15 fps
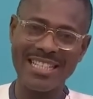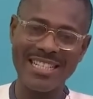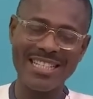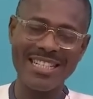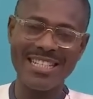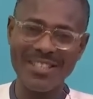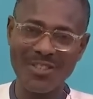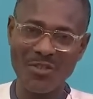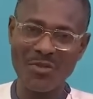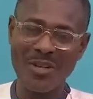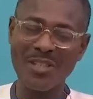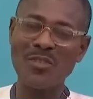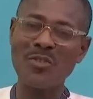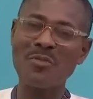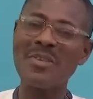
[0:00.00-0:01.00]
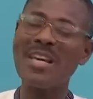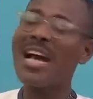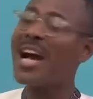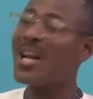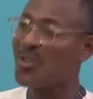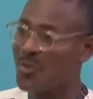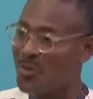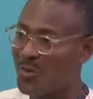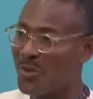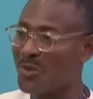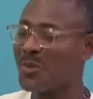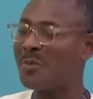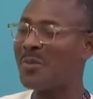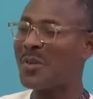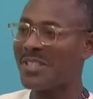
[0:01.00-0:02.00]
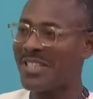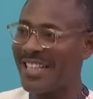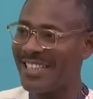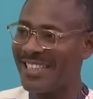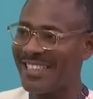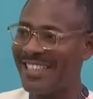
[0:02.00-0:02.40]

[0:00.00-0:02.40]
listening to us, to be a House of Folk supporter.